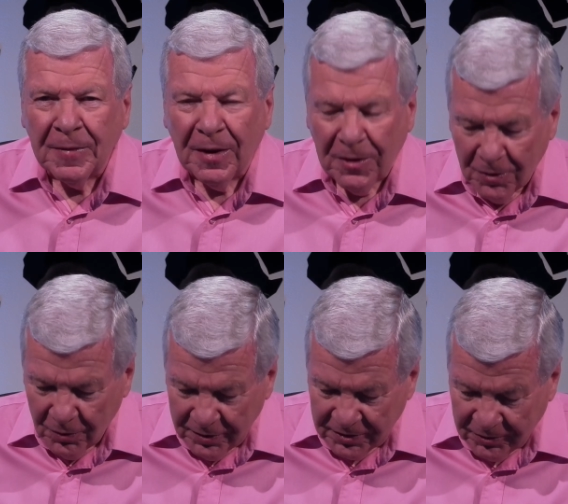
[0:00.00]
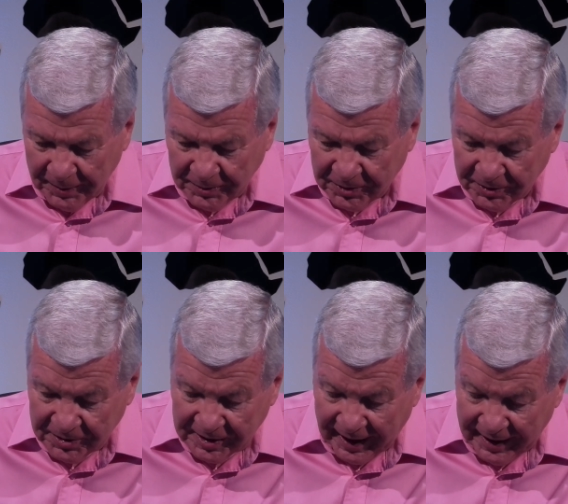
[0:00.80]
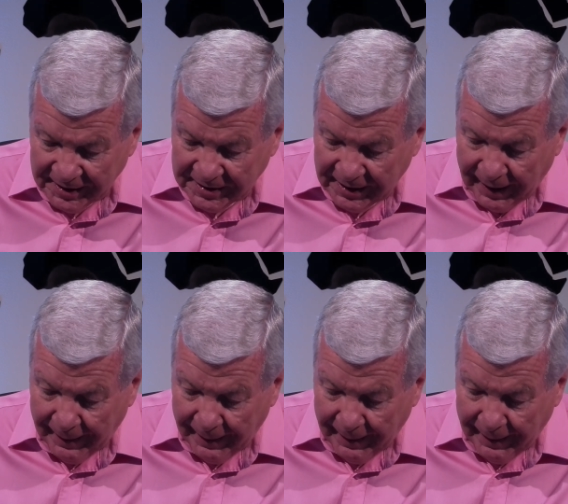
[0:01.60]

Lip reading: You know, the scripture says